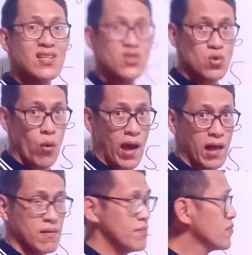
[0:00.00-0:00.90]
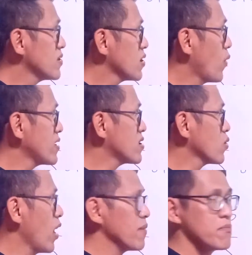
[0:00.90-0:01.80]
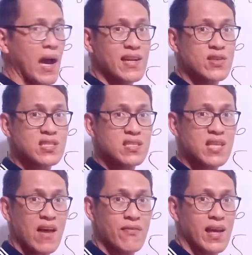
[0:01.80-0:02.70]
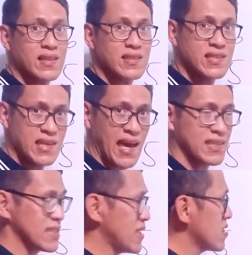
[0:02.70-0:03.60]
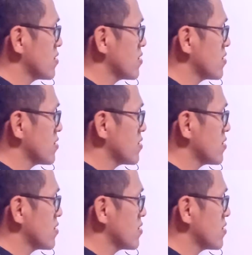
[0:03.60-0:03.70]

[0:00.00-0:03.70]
12. So what's 12 minus 7? Yes, that's